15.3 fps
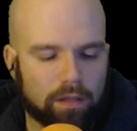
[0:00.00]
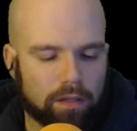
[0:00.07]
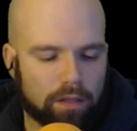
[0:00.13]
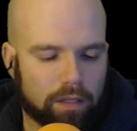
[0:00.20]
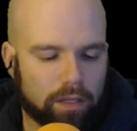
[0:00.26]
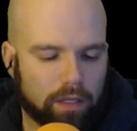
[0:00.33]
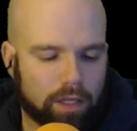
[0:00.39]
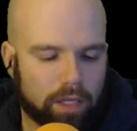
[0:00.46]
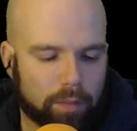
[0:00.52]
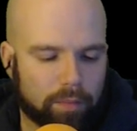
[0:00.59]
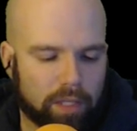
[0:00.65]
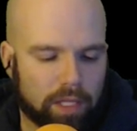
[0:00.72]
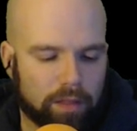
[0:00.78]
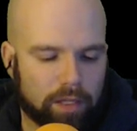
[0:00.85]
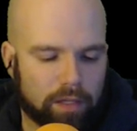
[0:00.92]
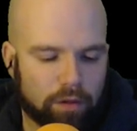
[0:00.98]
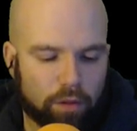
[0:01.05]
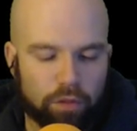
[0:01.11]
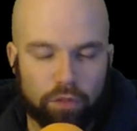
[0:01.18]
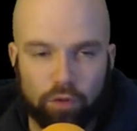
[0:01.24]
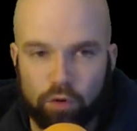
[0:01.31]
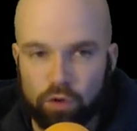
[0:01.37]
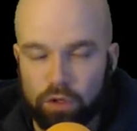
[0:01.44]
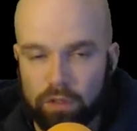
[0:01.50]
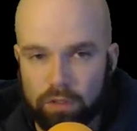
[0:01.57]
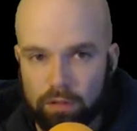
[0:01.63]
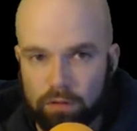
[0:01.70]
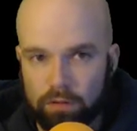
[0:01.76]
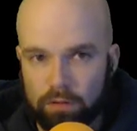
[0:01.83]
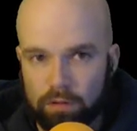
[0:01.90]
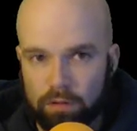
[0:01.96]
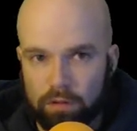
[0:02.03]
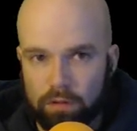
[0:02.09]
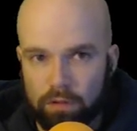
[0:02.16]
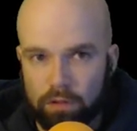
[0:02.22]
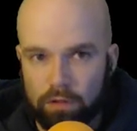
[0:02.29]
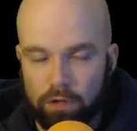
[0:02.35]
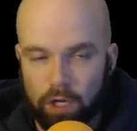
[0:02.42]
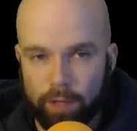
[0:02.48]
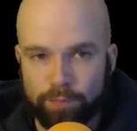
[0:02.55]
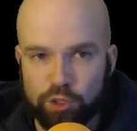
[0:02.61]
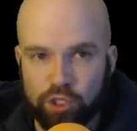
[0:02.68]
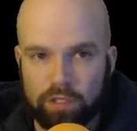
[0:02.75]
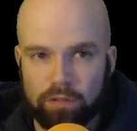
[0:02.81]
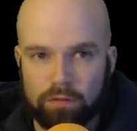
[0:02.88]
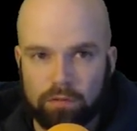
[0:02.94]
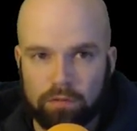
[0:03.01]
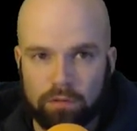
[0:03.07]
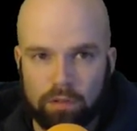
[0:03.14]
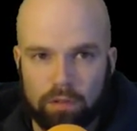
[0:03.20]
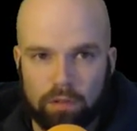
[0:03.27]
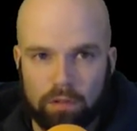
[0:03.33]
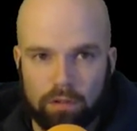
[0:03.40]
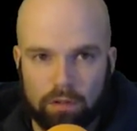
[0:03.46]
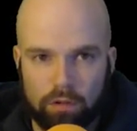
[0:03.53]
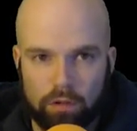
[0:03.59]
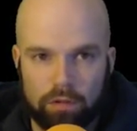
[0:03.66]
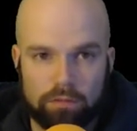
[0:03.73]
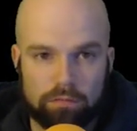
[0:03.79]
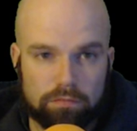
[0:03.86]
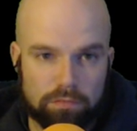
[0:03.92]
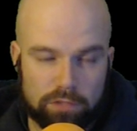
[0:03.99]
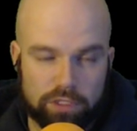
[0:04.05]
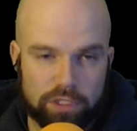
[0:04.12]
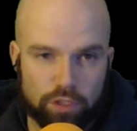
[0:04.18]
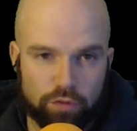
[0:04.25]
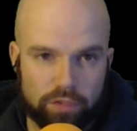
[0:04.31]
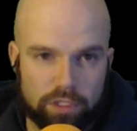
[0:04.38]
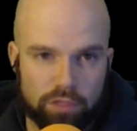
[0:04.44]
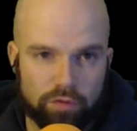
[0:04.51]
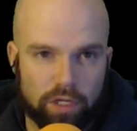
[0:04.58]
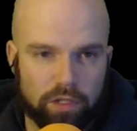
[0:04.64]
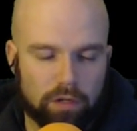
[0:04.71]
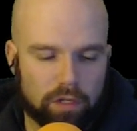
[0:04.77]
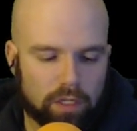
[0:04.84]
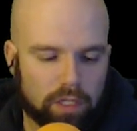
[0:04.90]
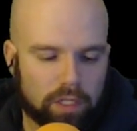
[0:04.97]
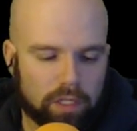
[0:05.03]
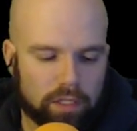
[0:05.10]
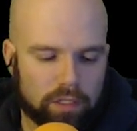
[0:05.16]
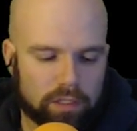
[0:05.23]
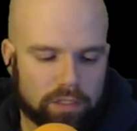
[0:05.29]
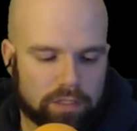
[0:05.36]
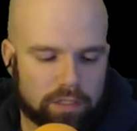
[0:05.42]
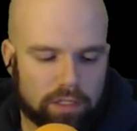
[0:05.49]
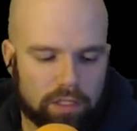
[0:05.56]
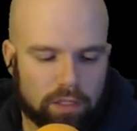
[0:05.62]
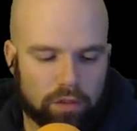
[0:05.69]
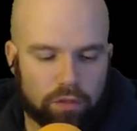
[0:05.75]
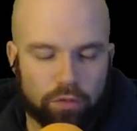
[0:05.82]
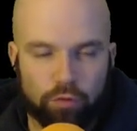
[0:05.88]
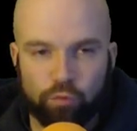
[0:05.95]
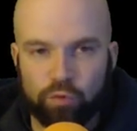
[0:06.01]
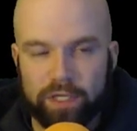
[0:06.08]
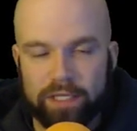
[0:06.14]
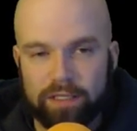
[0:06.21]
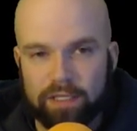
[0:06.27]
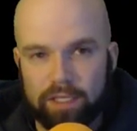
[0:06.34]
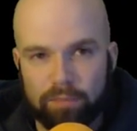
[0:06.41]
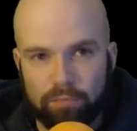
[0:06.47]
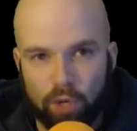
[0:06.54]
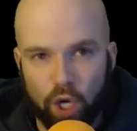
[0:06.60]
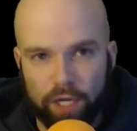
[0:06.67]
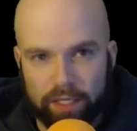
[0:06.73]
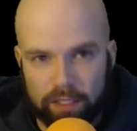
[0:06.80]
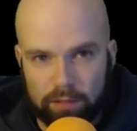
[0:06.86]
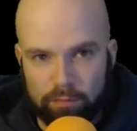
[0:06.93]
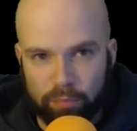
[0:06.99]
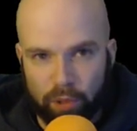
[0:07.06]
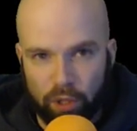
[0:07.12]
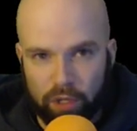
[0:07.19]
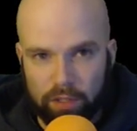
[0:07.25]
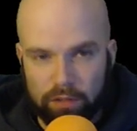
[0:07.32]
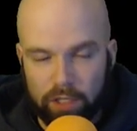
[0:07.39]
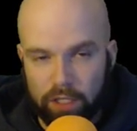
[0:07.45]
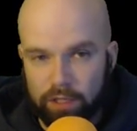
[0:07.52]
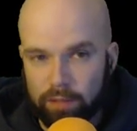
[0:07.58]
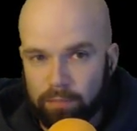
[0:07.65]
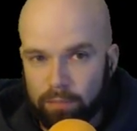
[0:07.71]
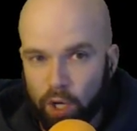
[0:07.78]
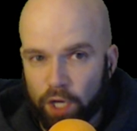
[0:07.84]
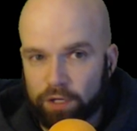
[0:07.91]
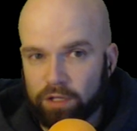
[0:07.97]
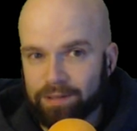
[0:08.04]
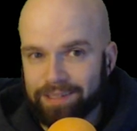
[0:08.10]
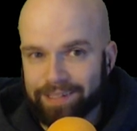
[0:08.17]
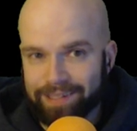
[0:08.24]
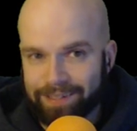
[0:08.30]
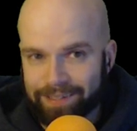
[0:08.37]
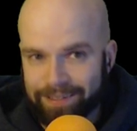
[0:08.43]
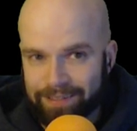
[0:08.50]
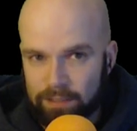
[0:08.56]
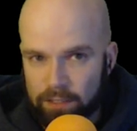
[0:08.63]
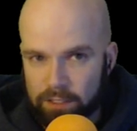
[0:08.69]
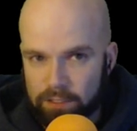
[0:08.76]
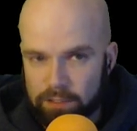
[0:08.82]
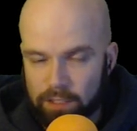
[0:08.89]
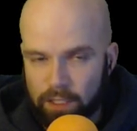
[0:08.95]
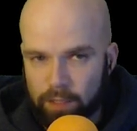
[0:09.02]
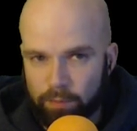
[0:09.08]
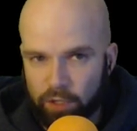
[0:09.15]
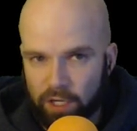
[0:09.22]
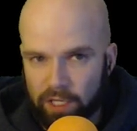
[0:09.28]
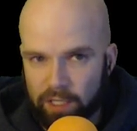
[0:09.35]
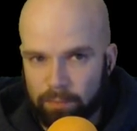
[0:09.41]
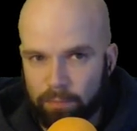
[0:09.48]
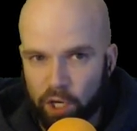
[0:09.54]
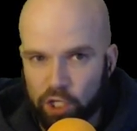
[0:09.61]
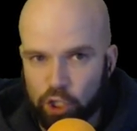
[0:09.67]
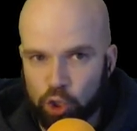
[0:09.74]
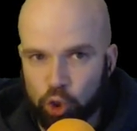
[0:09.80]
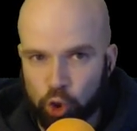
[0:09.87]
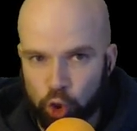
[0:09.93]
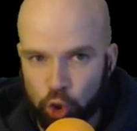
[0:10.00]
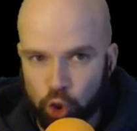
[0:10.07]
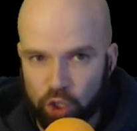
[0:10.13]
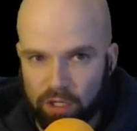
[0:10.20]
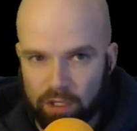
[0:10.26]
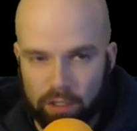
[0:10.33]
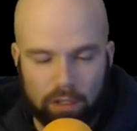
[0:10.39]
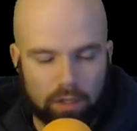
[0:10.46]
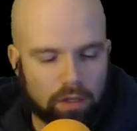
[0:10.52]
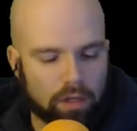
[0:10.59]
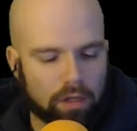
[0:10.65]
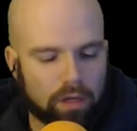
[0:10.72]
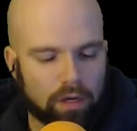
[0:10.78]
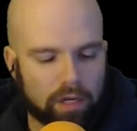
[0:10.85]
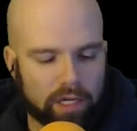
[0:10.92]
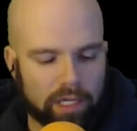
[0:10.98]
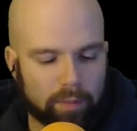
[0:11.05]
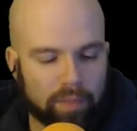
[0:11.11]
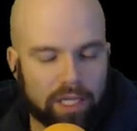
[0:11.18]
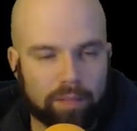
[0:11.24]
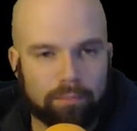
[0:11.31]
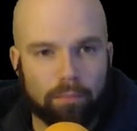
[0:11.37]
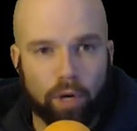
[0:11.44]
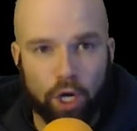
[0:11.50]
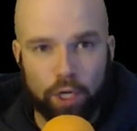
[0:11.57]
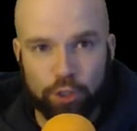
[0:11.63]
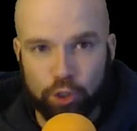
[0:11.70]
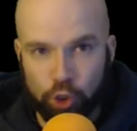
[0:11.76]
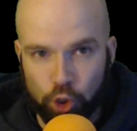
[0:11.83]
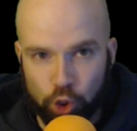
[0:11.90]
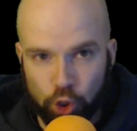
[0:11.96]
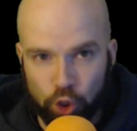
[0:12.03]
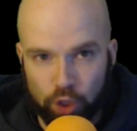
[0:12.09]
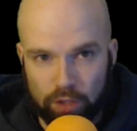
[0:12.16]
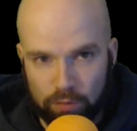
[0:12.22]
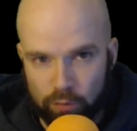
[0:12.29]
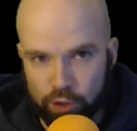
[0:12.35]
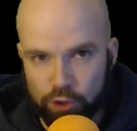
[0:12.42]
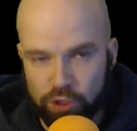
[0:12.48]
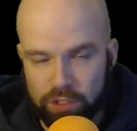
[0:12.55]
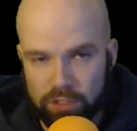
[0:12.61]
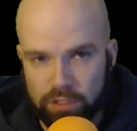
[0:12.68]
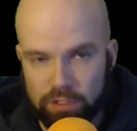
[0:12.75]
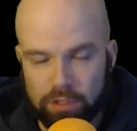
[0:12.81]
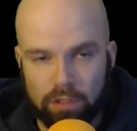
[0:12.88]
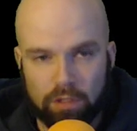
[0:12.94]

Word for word: Um, and then the third option, or series rather, is the three D modding part, not the modeling, because I am not a modeler. I am a modder, which is